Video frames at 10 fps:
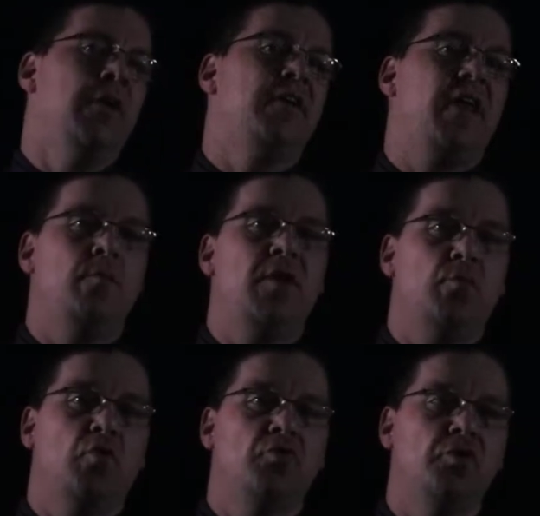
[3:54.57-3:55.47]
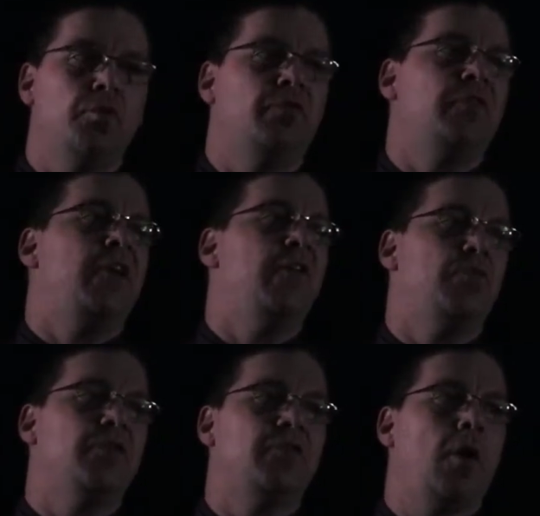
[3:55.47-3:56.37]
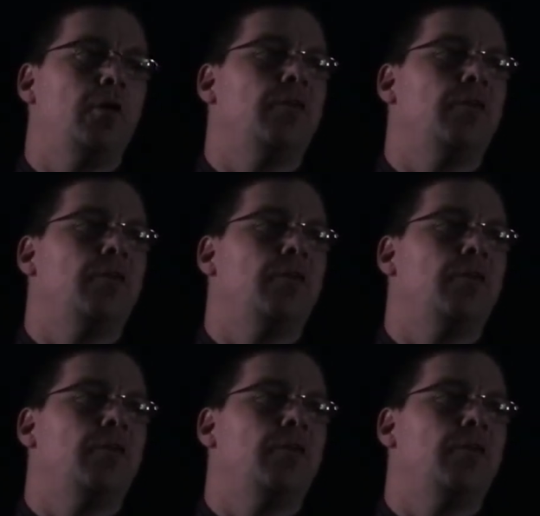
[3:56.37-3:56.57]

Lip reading: can be produced if we start